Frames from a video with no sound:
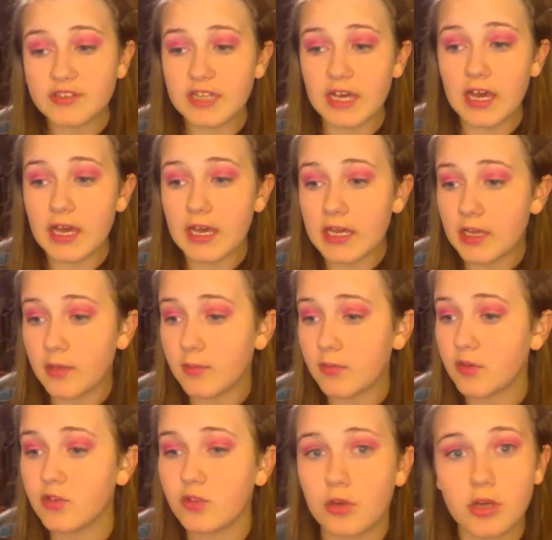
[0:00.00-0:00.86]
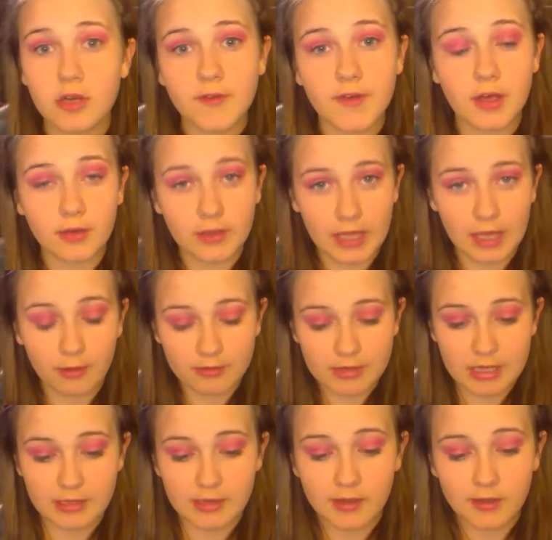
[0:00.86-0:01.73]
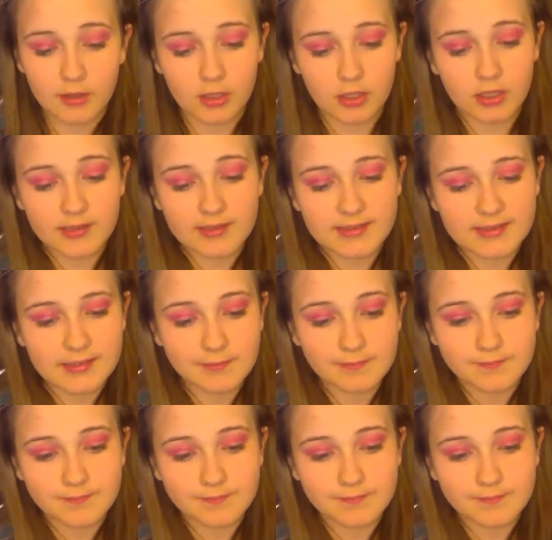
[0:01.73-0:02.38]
So I am sort of okay with how that looks.